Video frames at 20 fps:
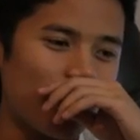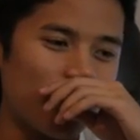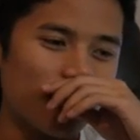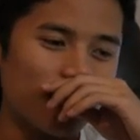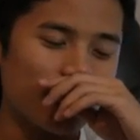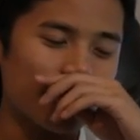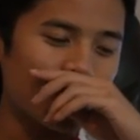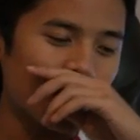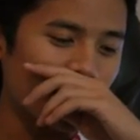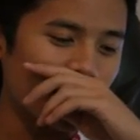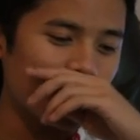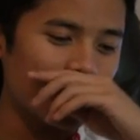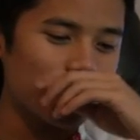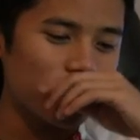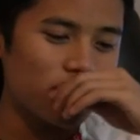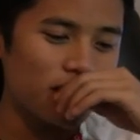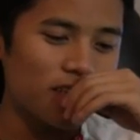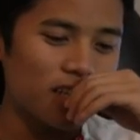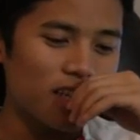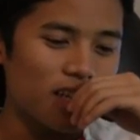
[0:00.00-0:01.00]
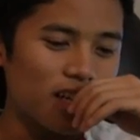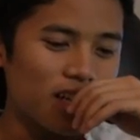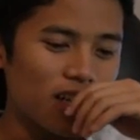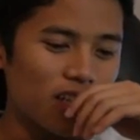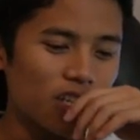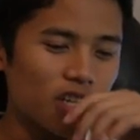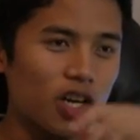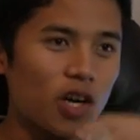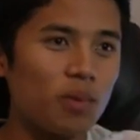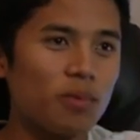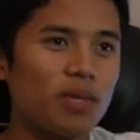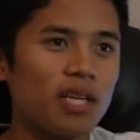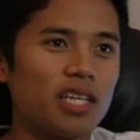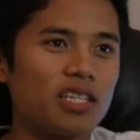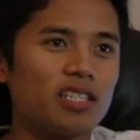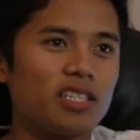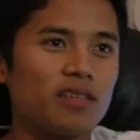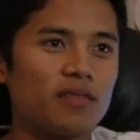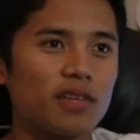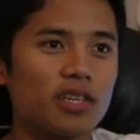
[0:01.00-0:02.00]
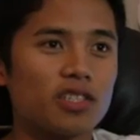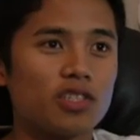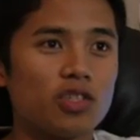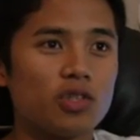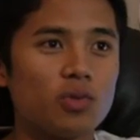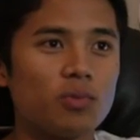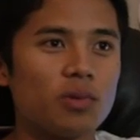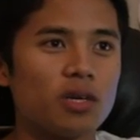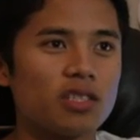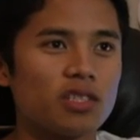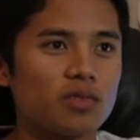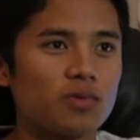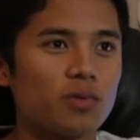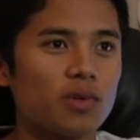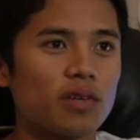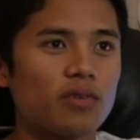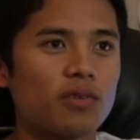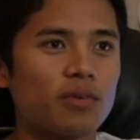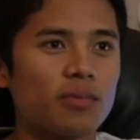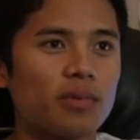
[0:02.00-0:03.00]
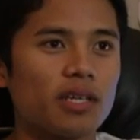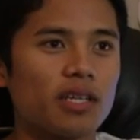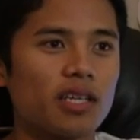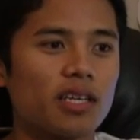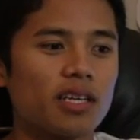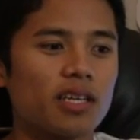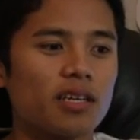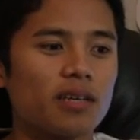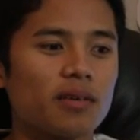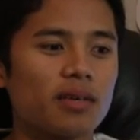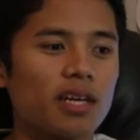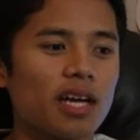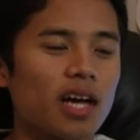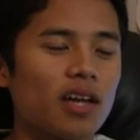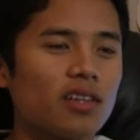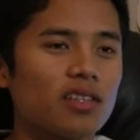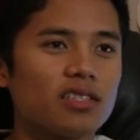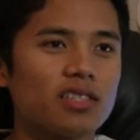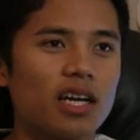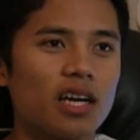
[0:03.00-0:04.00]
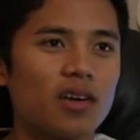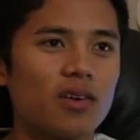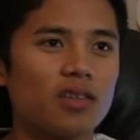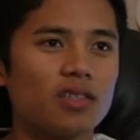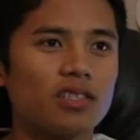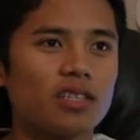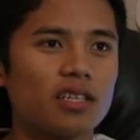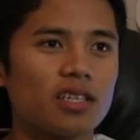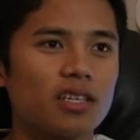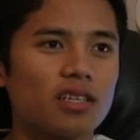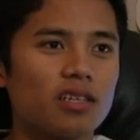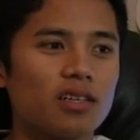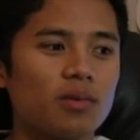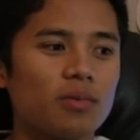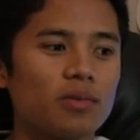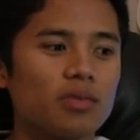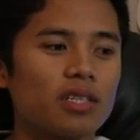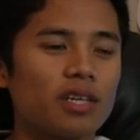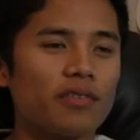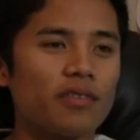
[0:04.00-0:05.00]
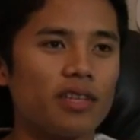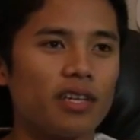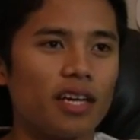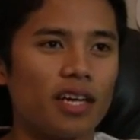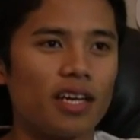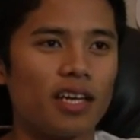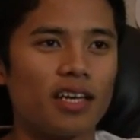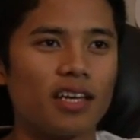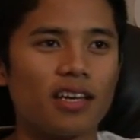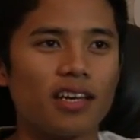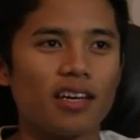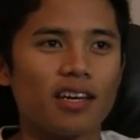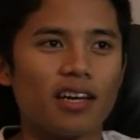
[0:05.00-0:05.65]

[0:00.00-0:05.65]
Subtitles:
It's like, this is the culmination of like 2 months of work for me, like countless hours, like almost every day.